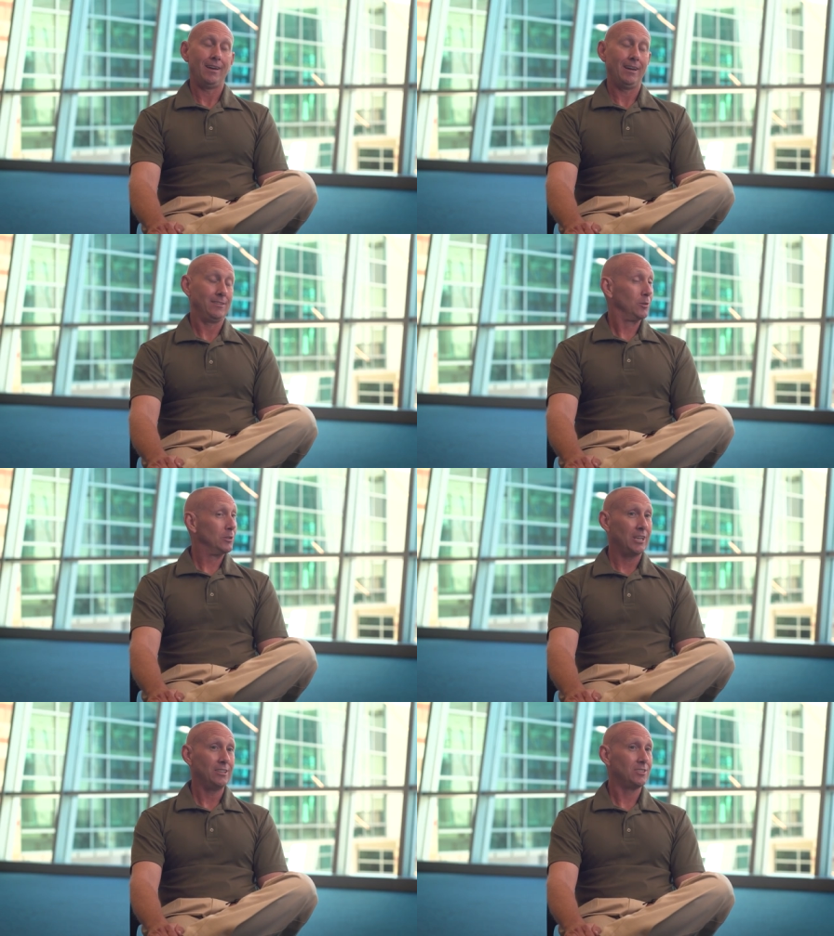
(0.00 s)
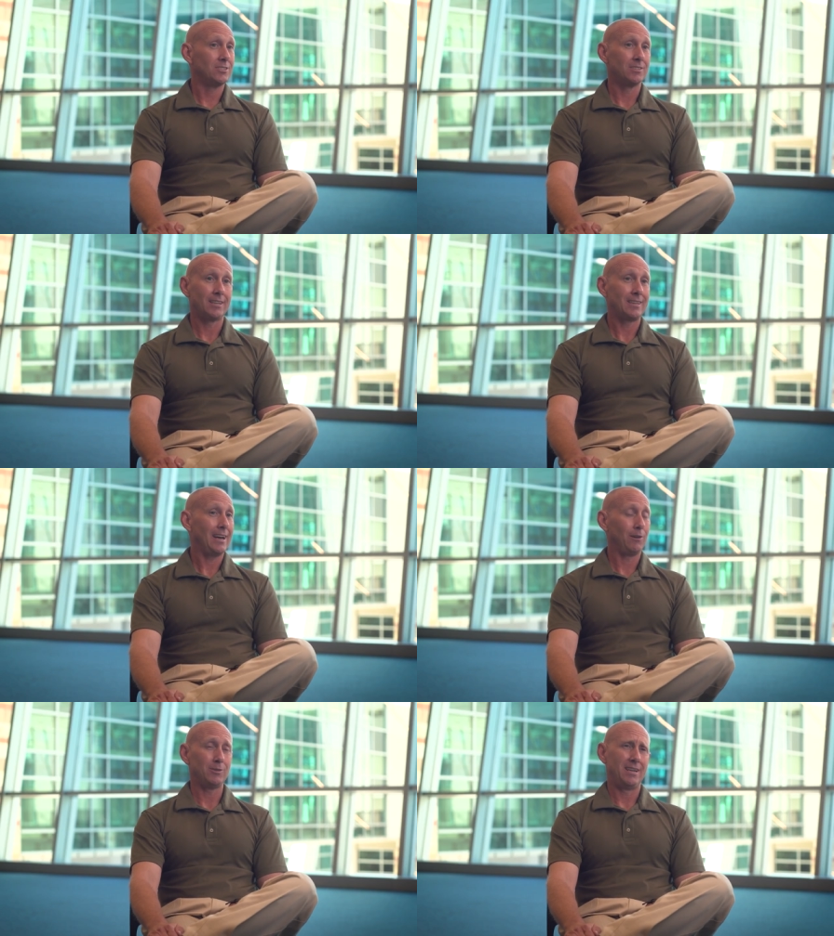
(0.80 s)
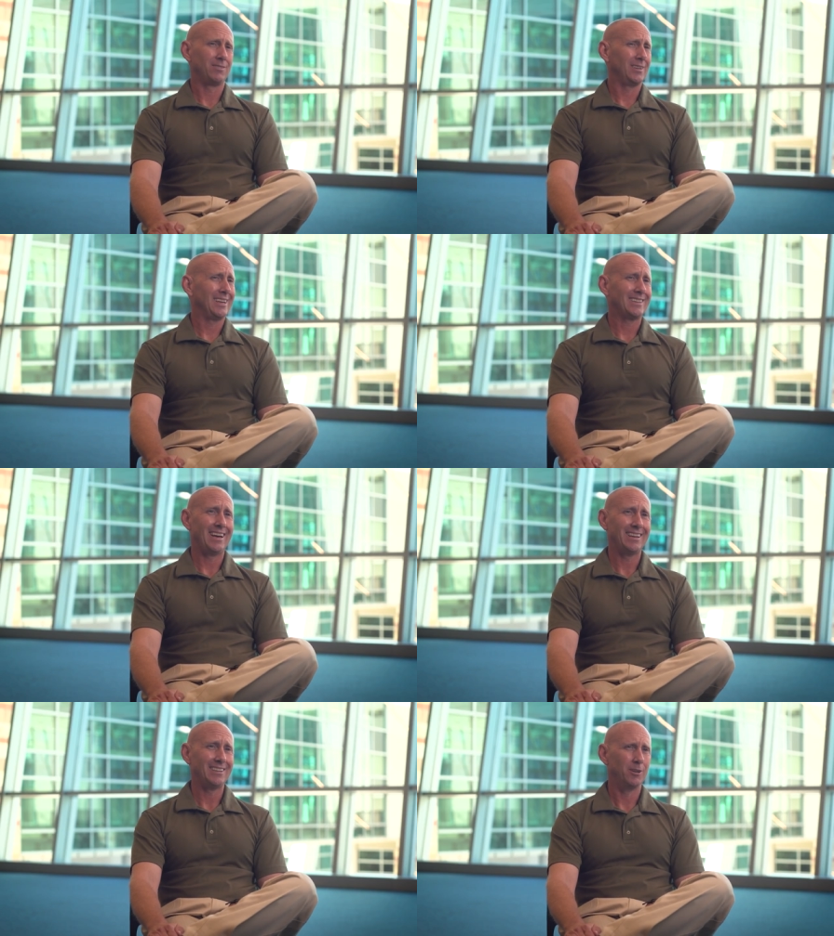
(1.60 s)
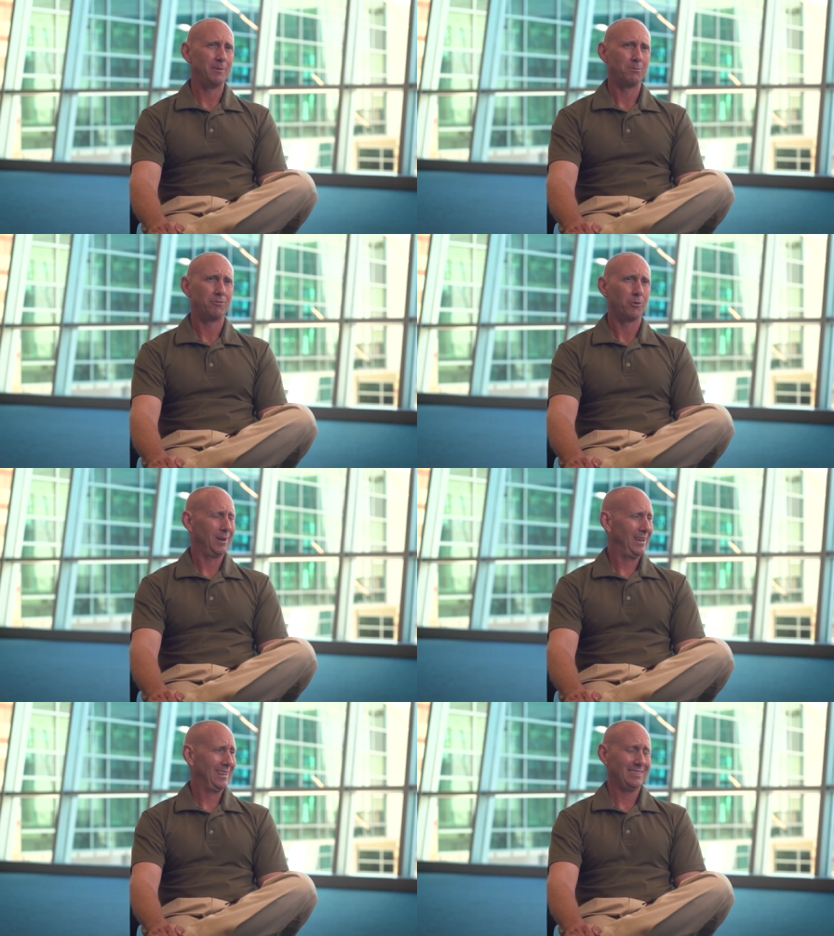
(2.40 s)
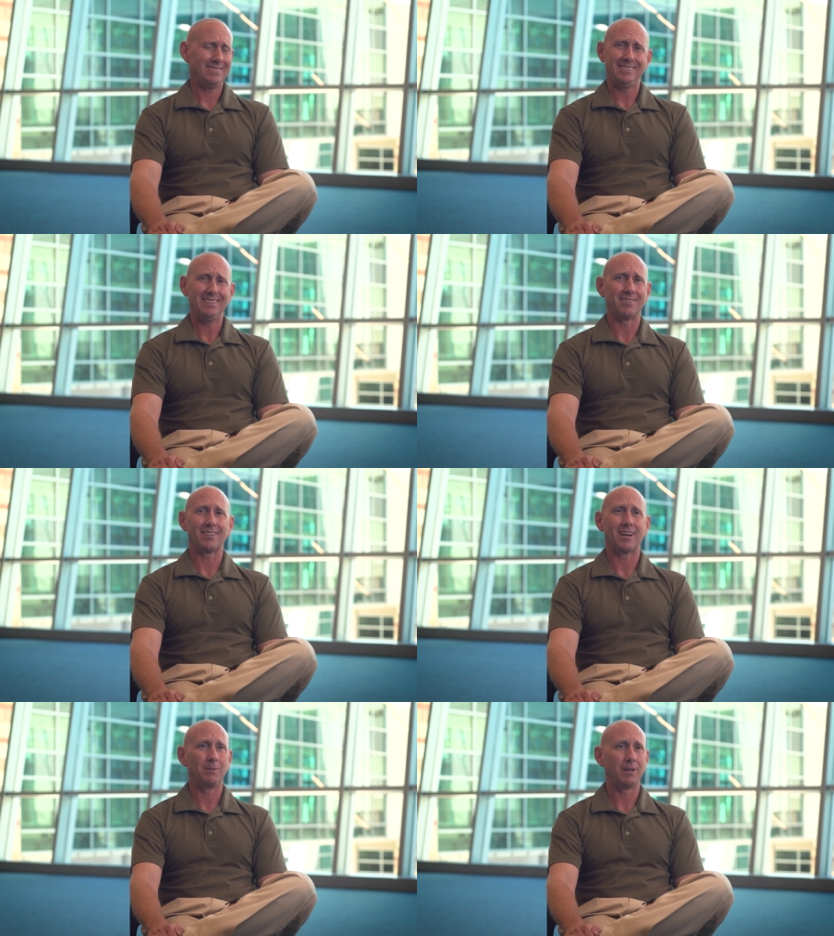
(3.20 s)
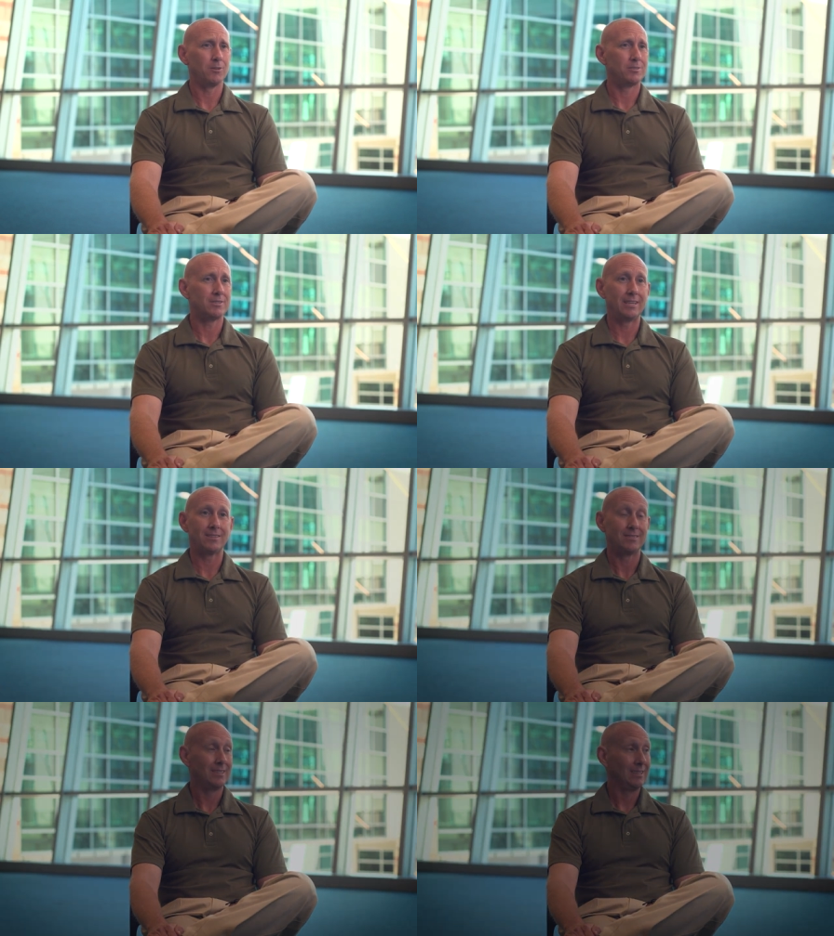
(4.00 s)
And so it changes you like that. I was never like that, you know what I mean, beforehand. You never thought about those things.